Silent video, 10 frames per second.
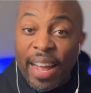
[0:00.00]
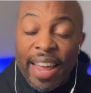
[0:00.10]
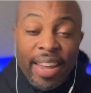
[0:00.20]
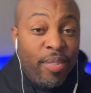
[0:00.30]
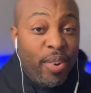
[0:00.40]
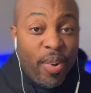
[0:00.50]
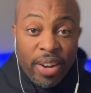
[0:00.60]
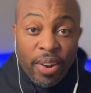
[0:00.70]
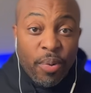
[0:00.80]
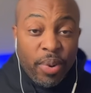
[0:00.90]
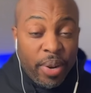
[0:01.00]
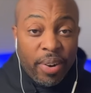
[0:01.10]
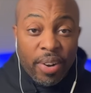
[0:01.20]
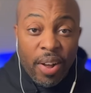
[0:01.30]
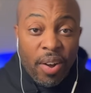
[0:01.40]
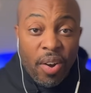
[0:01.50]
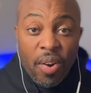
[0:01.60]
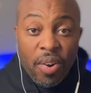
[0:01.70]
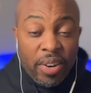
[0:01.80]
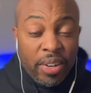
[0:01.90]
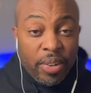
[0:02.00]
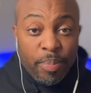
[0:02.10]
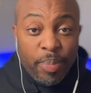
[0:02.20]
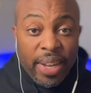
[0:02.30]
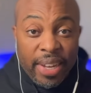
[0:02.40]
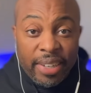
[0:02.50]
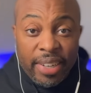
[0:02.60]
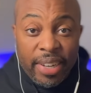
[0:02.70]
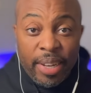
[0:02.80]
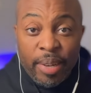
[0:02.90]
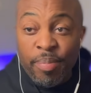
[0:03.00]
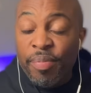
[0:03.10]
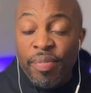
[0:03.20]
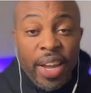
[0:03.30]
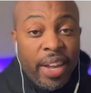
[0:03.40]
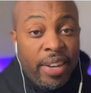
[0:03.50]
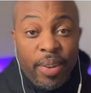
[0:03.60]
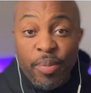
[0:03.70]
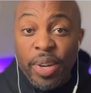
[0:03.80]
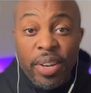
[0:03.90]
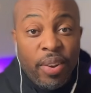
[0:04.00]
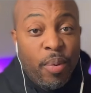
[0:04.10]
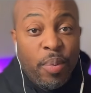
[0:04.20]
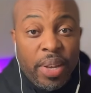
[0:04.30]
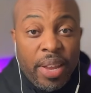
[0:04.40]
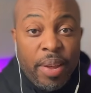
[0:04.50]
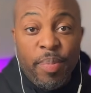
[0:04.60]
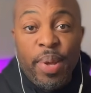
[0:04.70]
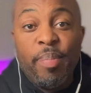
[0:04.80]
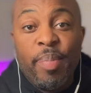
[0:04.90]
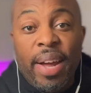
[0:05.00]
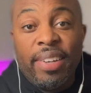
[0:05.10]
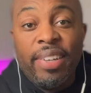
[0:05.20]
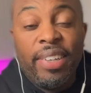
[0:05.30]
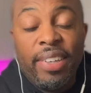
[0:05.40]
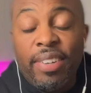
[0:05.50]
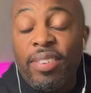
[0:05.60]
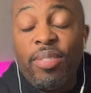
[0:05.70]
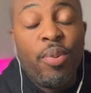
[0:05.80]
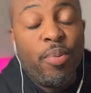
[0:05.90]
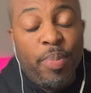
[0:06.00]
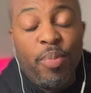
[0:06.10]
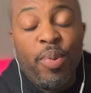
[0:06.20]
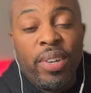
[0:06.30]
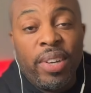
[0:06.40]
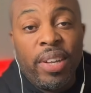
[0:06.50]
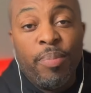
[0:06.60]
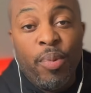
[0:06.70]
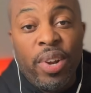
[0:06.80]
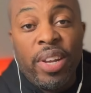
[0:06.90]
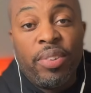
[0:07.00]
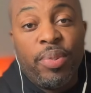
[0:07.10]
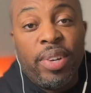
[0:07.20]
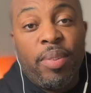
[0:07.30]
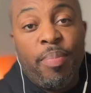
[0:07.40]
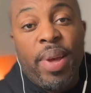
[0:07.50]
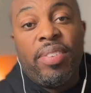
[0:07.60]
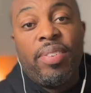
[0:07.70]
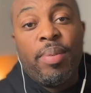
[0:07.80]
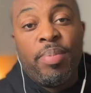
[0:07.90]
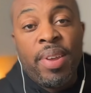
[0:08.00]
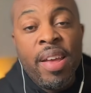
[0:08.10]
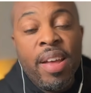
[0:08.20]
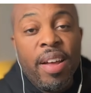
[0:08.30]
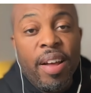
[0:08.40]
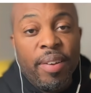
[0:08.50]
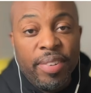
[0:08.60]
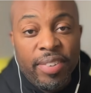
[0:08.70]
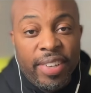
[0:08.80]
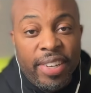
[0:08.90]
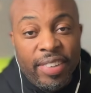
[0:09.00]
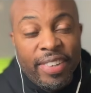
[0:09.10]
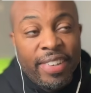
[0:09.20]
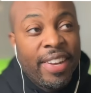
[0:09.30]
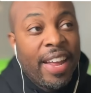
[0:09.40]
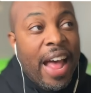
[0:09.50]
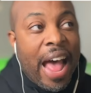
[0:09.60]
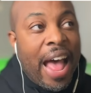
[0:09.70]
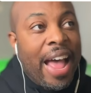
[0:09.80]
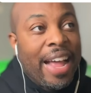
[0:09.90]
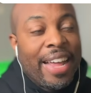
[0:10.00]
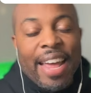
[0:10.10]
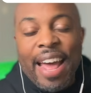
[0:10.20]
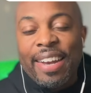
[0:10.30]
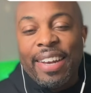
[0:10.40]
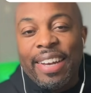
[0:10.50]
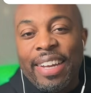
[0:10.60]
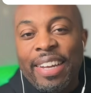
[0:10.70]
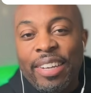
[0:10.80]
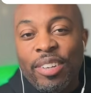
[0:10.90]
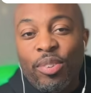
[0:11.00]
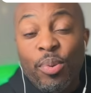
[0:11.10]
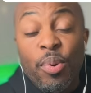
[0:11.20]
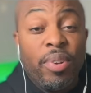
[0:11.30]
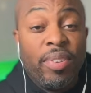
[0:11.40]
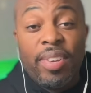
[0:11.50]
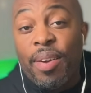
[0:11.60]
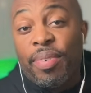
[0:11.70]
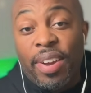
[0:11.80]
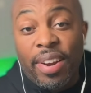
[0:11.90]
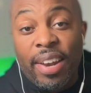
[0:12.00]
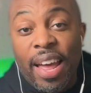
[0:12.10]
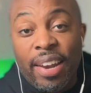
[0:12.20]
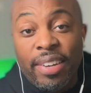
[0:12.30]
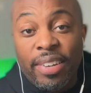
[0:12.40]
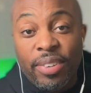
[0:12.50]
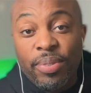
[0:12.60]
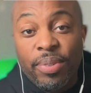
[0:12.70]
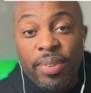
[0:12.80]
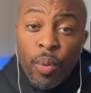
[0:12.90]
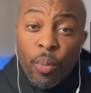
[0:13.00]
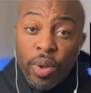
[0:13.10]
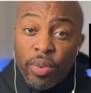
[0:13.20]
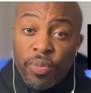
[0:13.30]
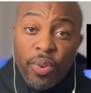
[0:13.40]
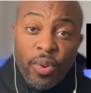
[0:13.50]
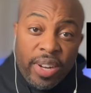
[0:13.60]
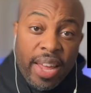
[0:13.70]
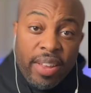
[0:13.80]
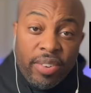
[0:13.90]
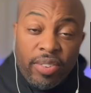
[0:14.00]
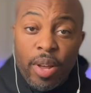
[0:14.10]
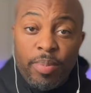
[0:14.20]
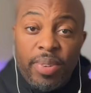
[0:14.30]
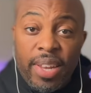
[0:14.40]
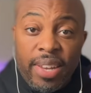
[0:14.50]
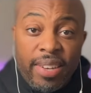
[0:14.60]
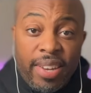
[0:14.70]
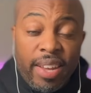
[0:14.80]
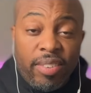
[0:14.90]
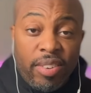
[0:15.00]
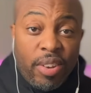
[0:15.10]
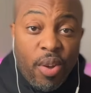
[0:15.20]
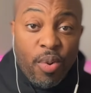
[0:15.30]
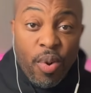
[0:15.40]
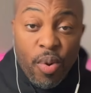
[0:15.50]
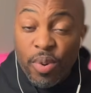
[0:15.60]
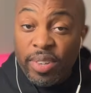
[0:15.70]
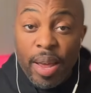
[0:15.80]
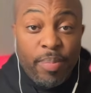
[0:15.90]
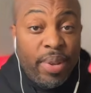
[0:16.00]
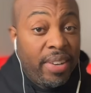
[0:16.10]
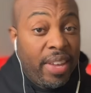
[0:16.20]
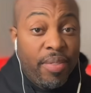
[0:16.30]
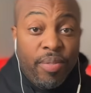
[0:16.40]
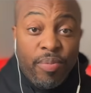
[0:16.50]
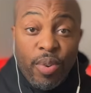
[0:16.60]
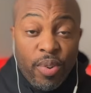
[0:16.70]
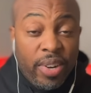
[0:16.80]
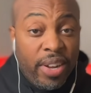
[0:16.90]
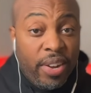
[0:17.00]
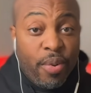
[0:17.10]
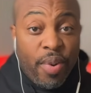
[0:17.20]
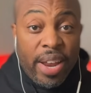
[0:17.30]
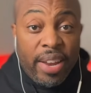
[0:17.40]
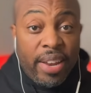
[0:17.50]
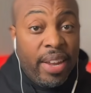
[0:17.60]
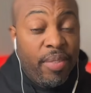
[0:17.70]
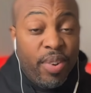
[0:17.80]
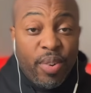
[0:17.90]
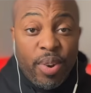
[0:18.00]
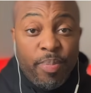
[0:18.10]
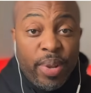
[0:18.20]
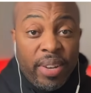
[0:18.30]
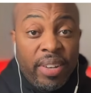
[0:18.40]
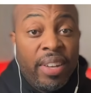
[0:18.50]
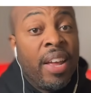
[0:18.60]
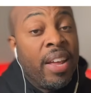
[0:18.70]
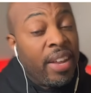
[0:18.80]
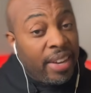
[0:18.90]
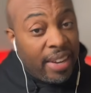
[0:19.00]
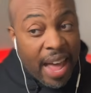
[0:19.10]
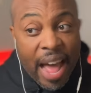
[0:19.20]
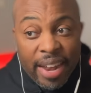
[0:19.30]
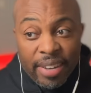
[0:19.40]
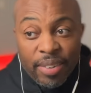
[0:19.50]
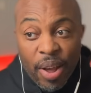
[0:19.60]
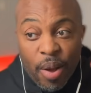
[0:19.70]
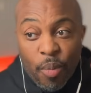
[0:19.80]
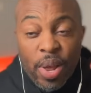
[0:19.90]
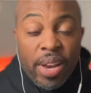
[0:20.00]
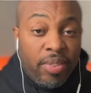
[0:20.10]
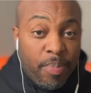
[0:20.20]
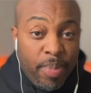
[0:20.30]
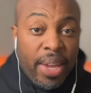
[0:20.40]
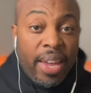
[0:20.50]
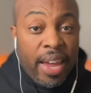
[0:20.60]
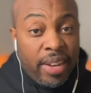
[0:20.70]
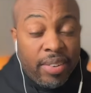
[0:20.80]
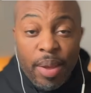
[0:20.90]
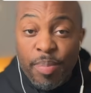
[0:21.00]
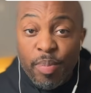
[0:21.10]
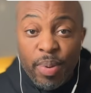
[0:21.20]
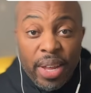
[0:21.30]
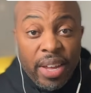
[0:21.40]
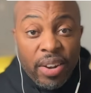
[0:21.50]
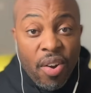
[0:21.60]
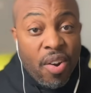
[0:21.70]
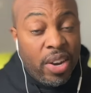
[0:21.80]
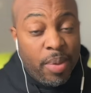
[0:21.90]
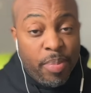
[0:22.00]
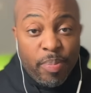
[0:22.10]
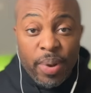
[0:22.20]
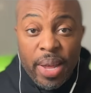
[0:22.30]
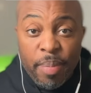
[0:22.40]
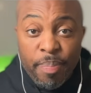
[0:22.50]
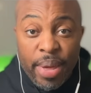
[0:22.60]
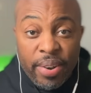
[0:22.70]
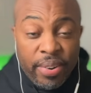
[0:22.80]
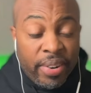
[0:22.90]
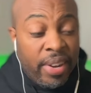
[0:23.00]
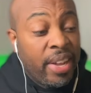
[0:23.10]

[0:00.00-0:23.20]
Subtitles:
Even though I know they're a hard, good playing team, Vandy, we know what they've been about this year. This is going to be one of the more interesting matchups of the season. I got to lean towards South Carolina in this one. Will the Florida Gators upset the Texas Longhorns? I've been giving Florida their credit, even though they've been not winning some big games. They've been playing hard. They've been playing better.